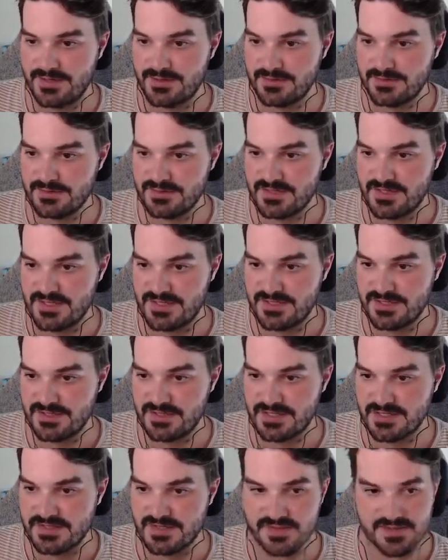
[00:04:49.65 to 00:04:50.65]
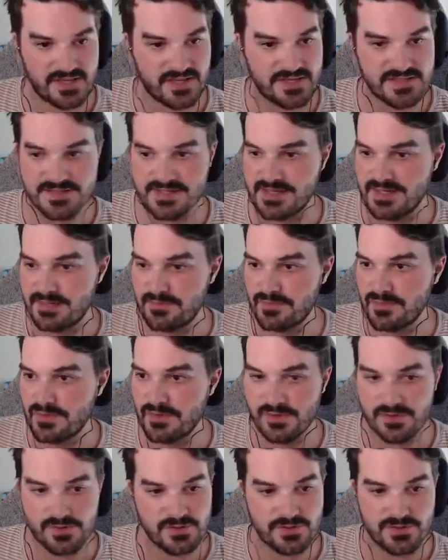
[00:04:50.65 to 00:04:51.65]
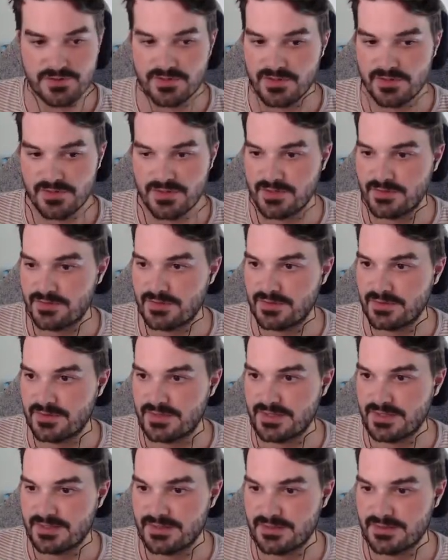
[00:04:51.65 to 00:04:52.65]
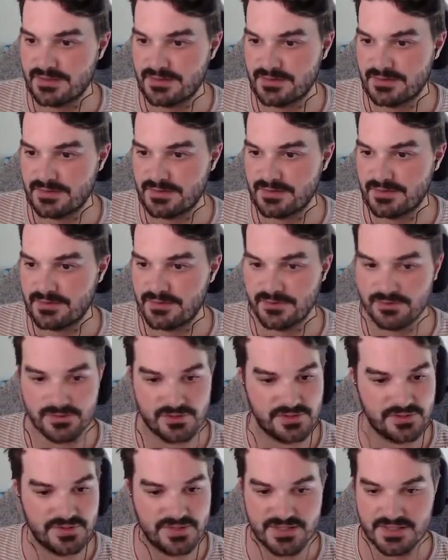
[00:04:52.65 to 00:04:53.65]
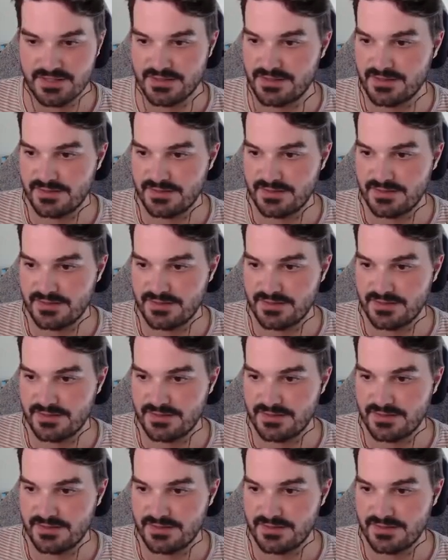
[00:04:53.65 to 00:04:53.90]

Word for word: do get you guys on the case anymore. Growing, growing, growing.